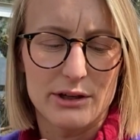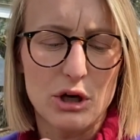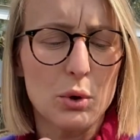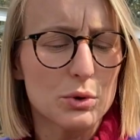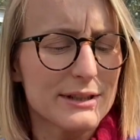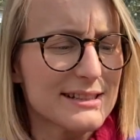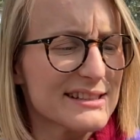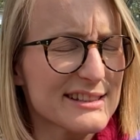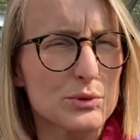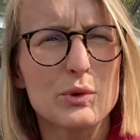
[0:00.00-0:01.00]
Golden
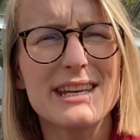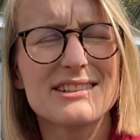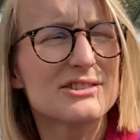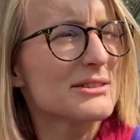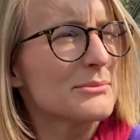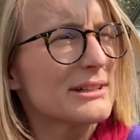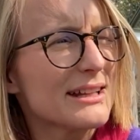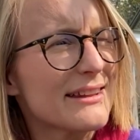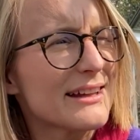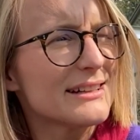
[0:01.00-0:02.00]
Sweet or something
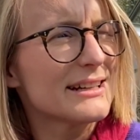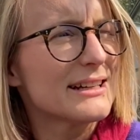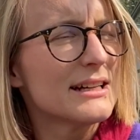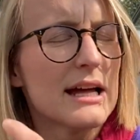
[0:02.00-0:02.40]
like that, yeah.